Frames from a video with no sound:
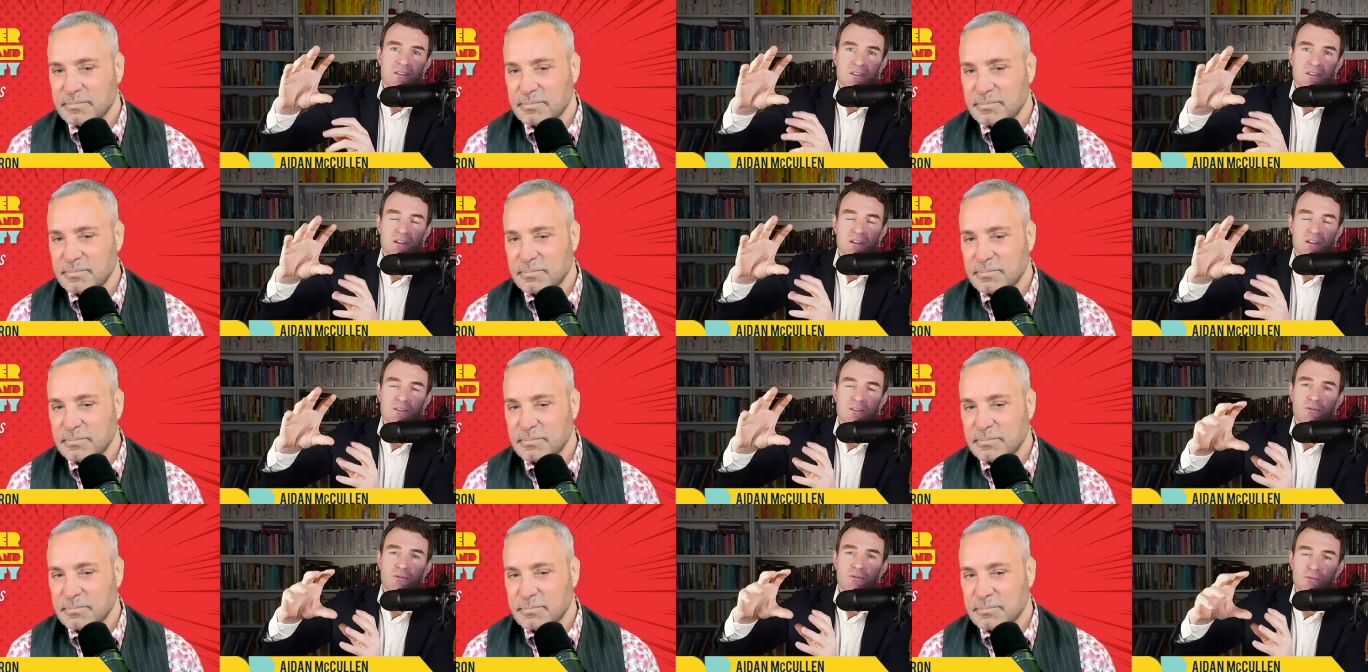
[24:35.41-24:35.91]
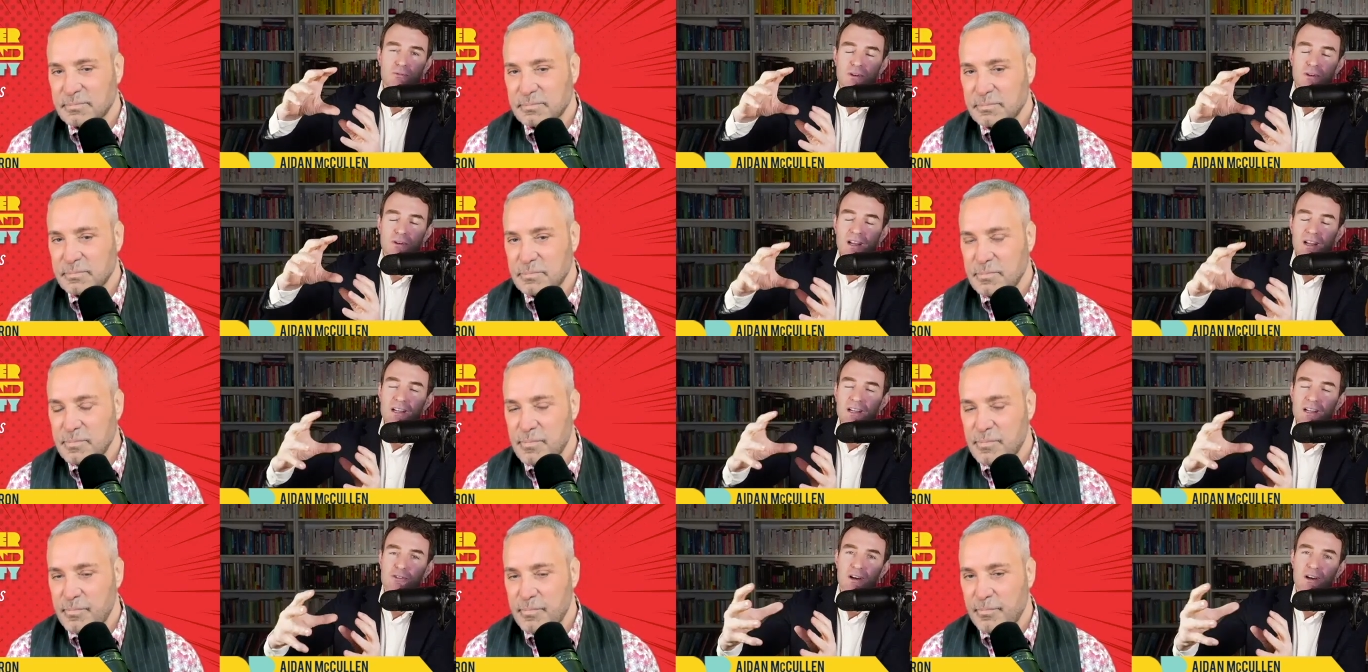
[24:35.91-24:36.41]
Speaker 1: really
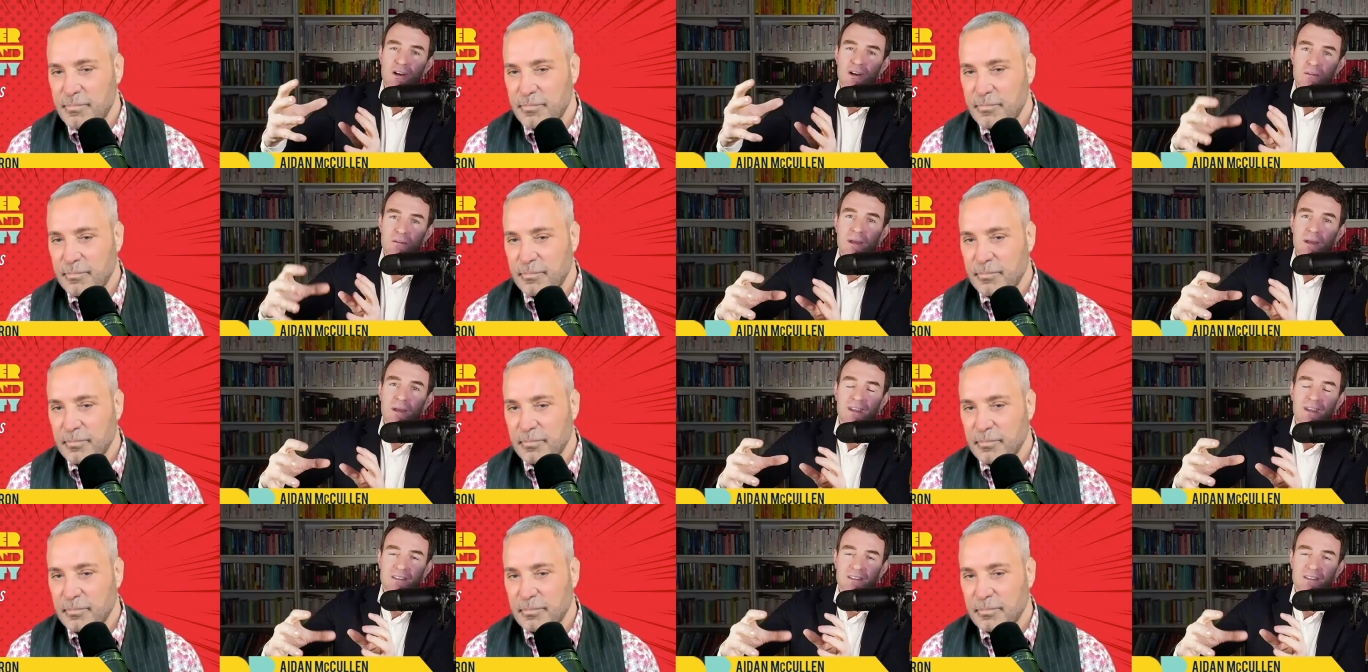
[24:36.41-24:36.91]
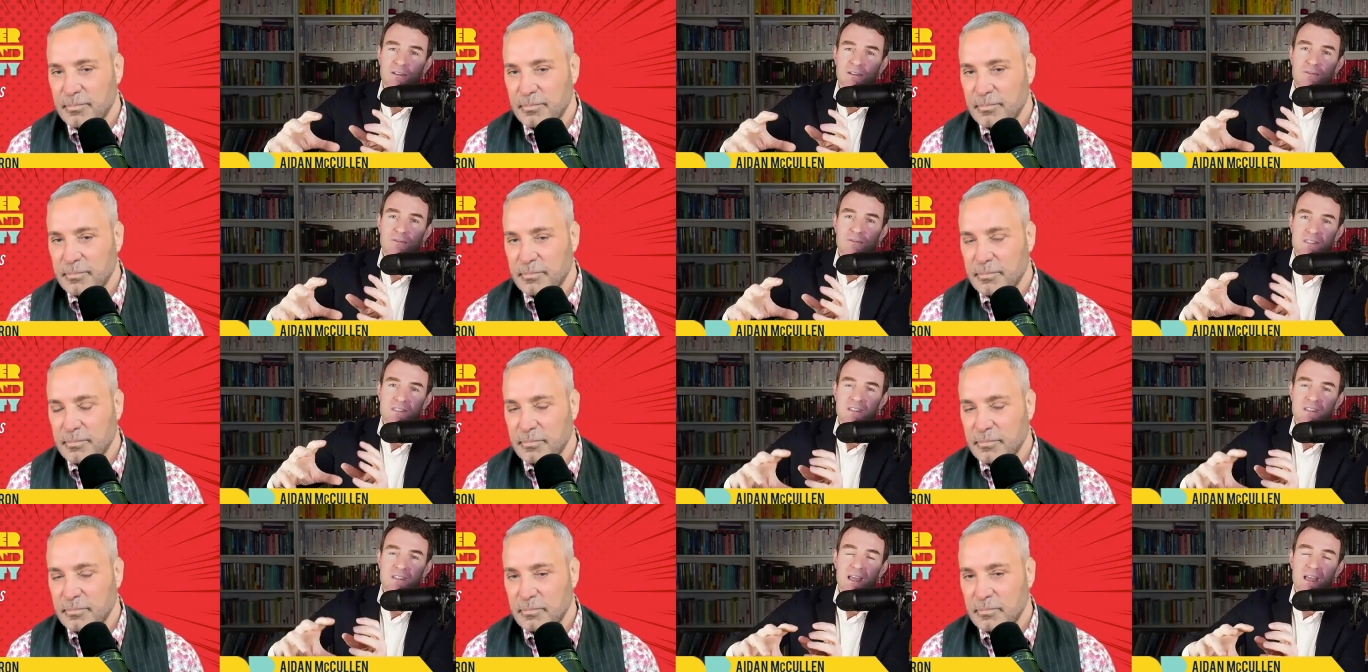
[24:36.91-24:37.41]
try to make a difference in
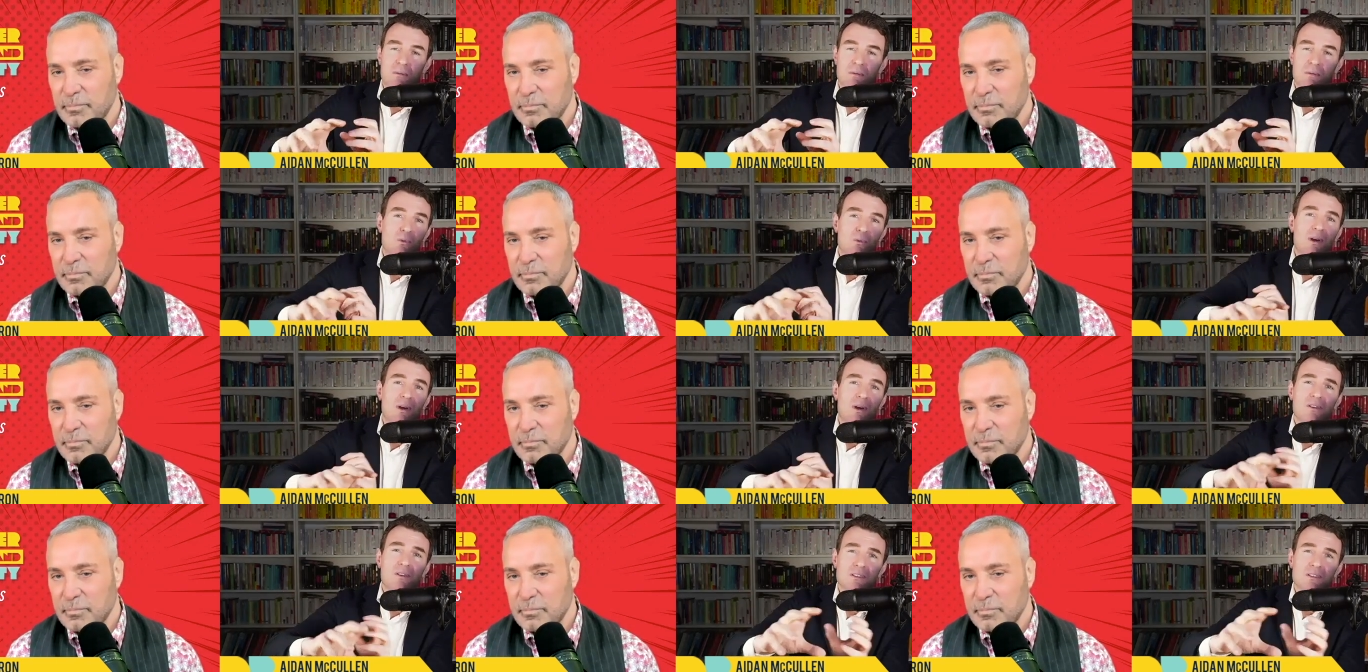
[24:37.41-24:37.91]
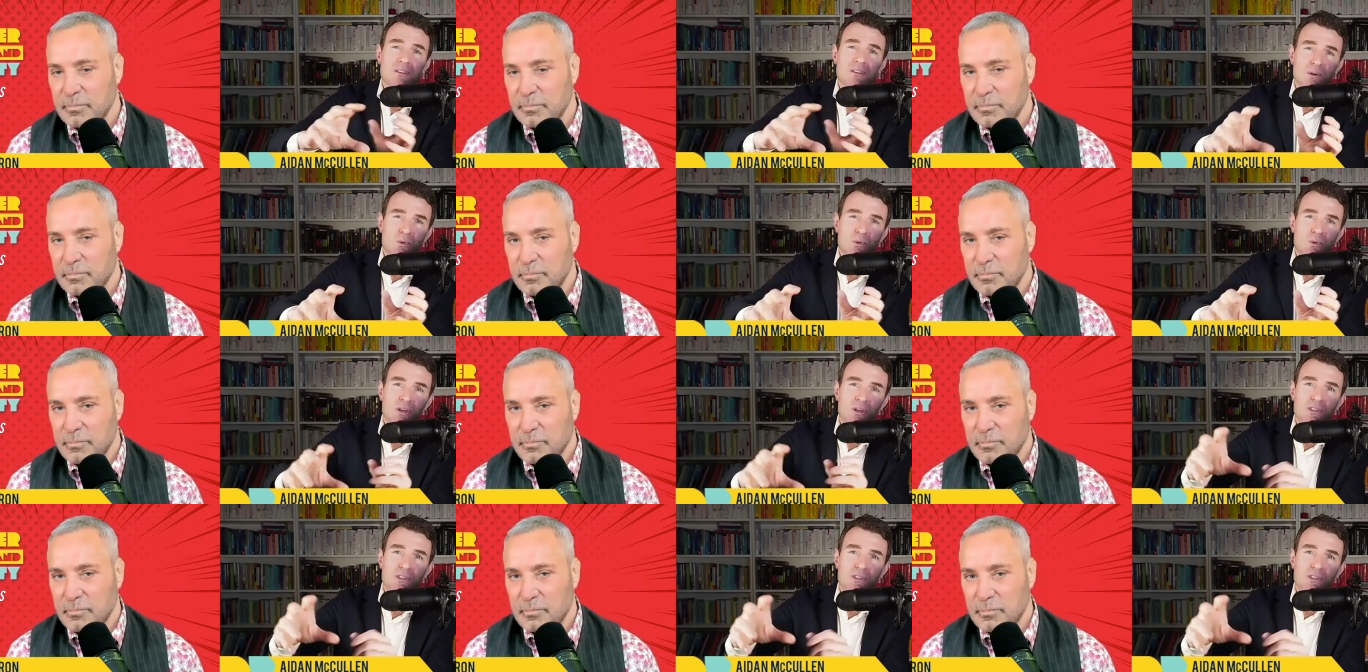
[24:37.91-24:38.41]
them, whether it's a
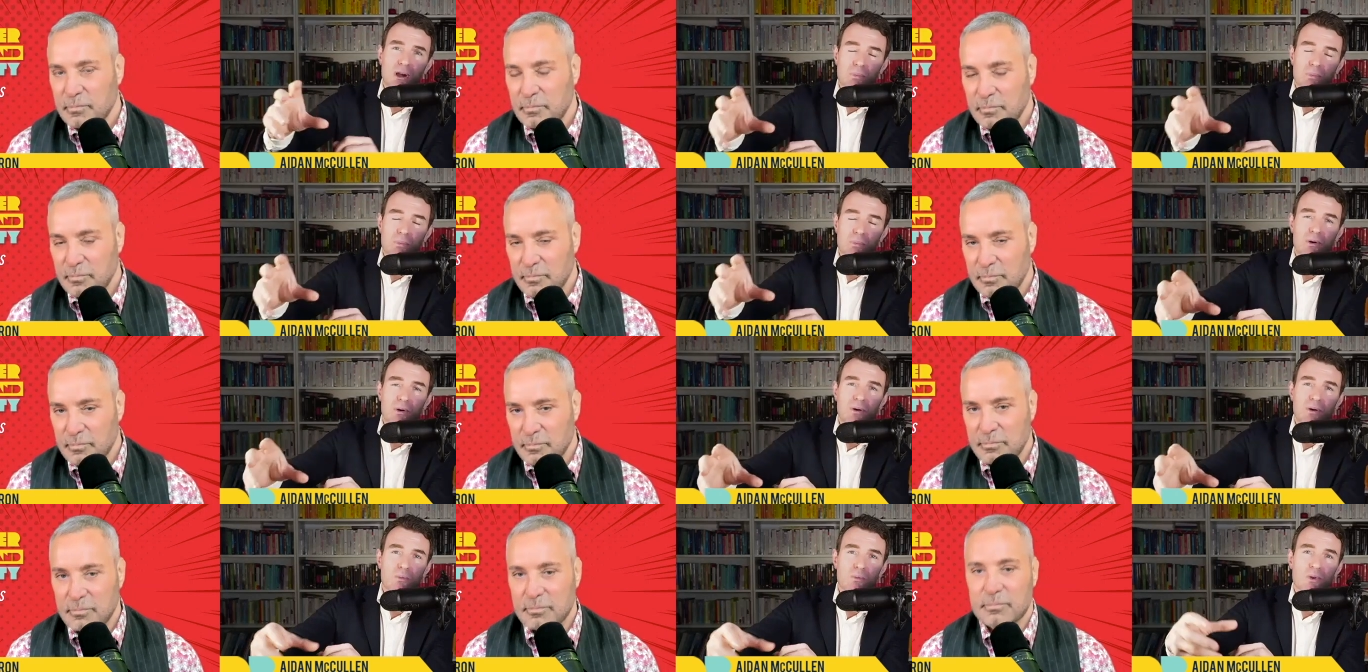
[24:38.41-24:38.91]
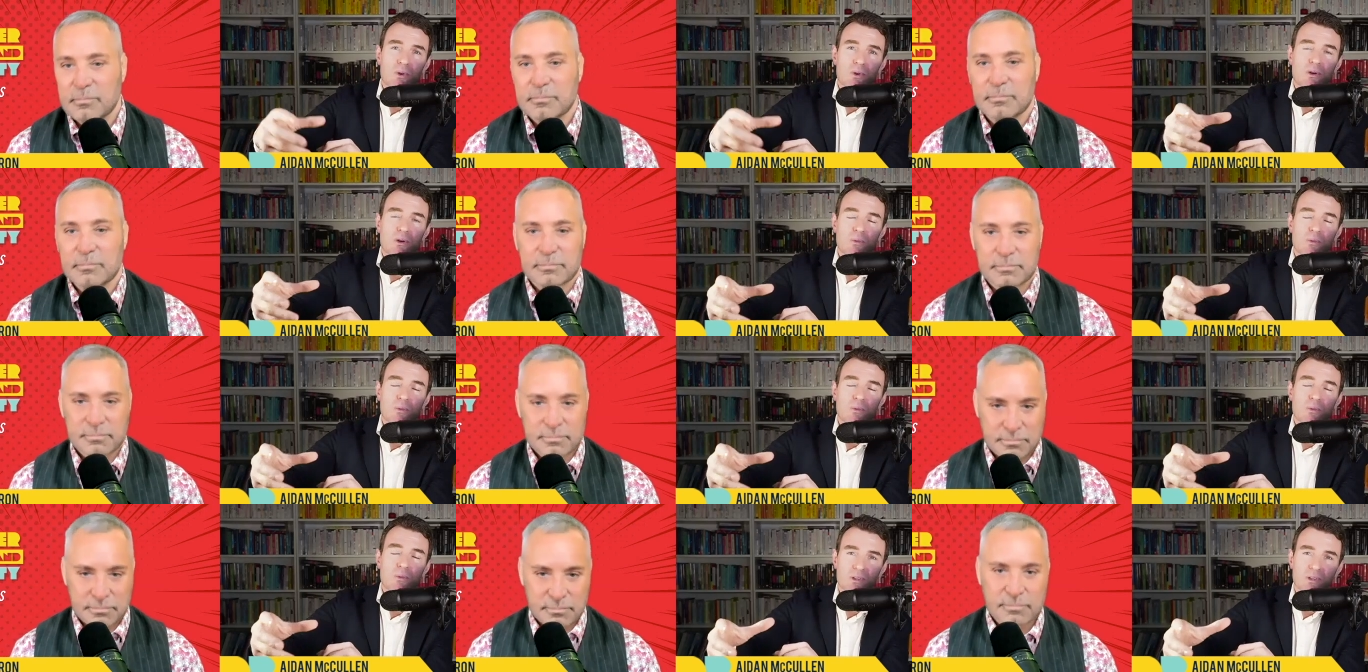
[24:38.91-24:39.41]
workshop or one-on-one
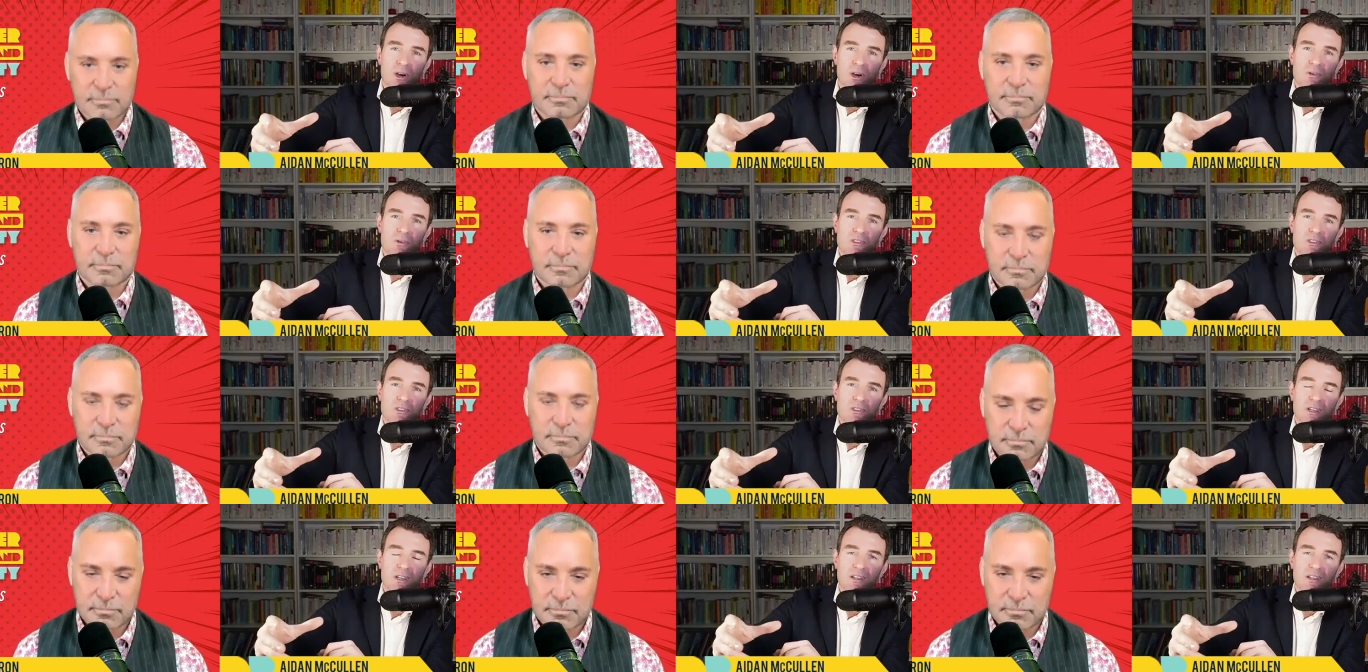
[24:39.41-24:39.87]
coaching,